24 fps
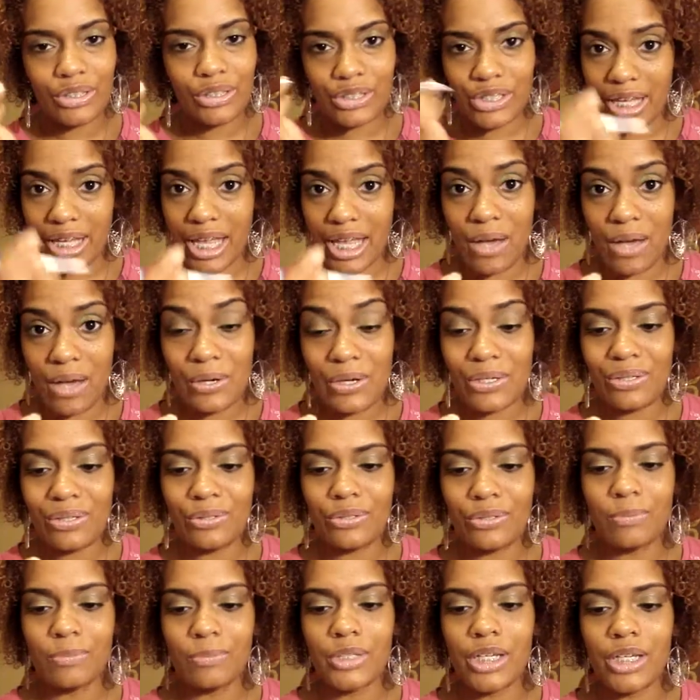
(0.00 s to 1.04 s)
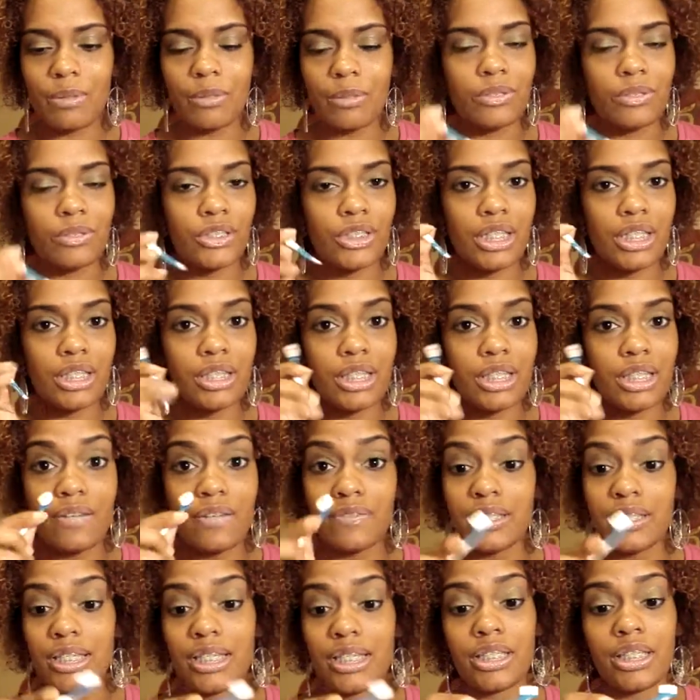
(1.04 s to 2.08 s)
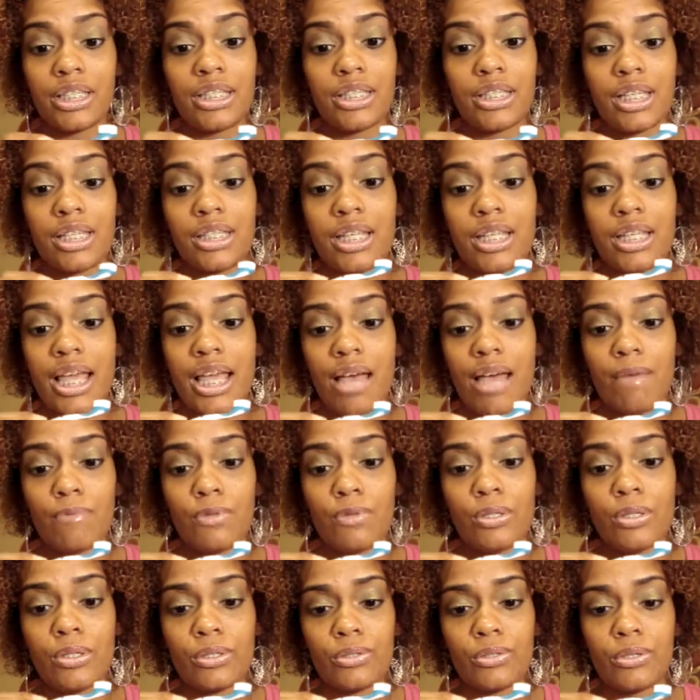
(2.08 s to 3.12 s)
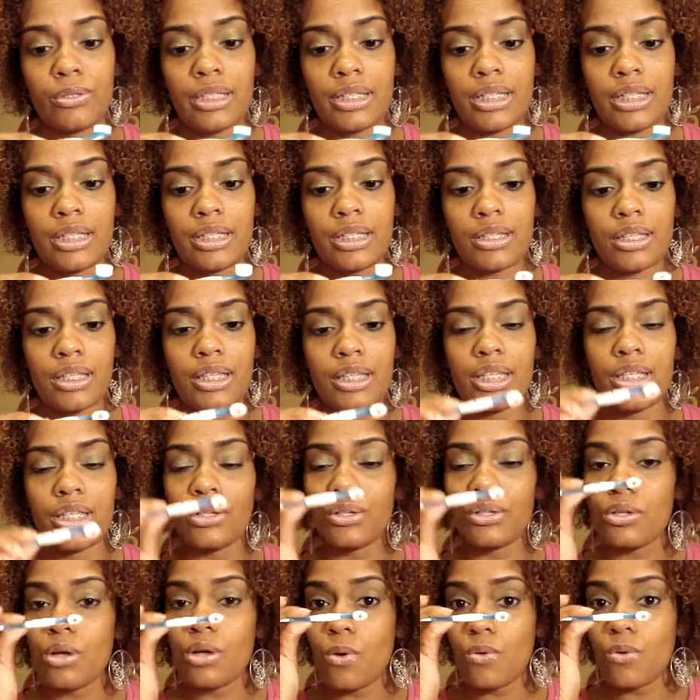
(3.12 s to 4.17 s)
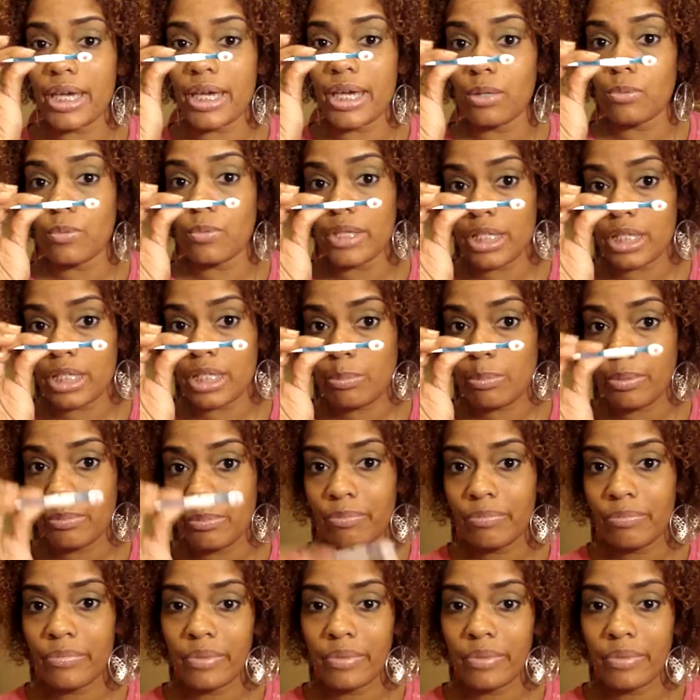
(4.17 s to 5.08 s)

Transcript: check out her YouTube channel. She loves these. She says that I have her hooked on these. And these are Colgate Wisp.